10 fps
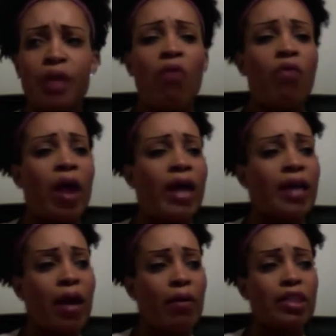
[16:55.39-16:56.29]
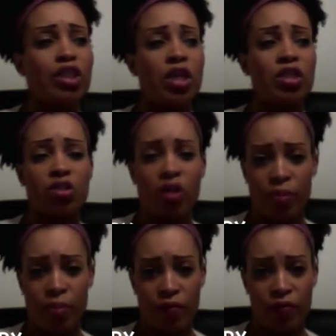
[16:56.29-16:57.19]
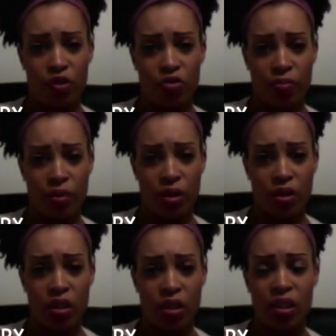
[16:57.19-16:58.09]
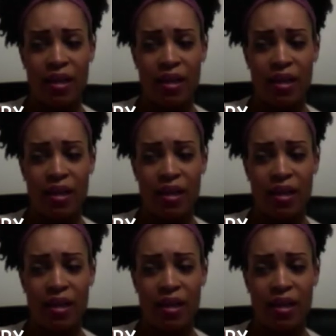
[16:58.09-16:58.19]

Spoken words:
right now I just started birth control pills,